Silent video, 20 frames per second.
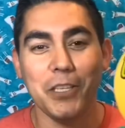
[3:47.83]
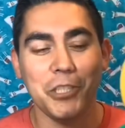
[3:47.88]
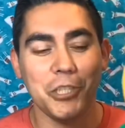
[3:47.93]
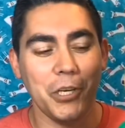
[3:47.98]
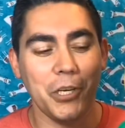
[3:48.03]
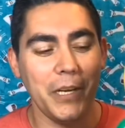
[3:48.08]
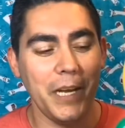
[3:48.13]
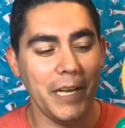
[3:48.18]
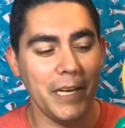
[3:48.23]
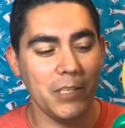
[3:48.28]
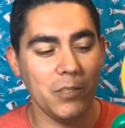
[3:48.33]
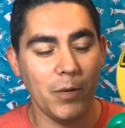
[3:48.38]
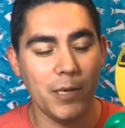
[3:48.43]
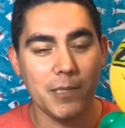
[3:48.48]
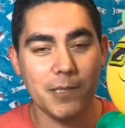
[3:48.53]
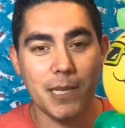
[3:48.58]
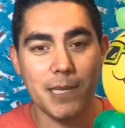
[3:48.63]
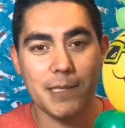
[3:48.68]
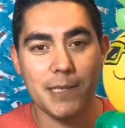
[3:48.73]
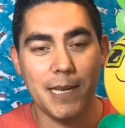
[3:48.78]
ahead and show you how to
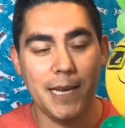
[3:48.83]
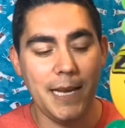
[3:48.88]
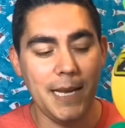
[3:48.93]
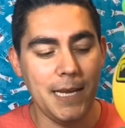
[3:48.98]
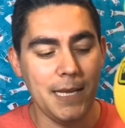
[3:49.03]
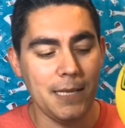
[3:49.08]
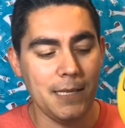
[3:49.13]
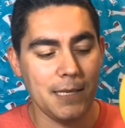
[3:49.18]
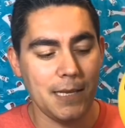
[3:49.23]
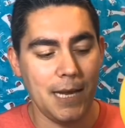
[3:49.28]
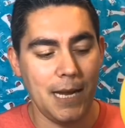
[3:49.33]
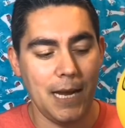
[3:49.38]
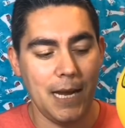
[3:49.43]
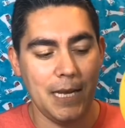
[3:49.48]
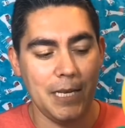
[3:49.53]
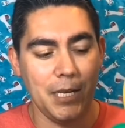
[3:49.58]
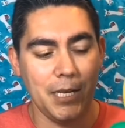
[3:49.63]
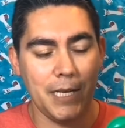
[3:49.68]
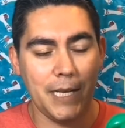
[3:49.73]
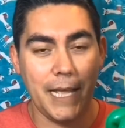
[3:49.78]
twist this, and
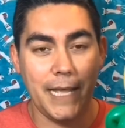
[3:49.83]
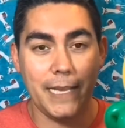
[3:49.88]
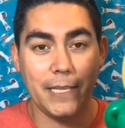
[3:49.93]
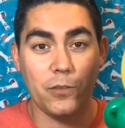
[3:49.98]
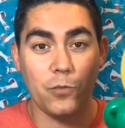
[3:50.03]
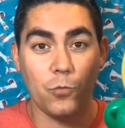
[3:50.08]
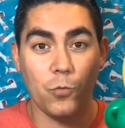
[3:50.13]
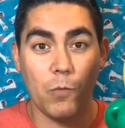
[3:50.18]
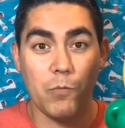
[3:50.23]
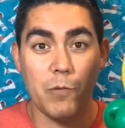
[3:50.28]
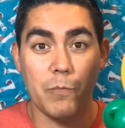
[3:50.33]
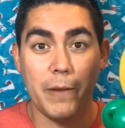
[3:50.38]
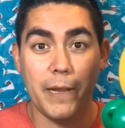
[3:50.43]
you can add it to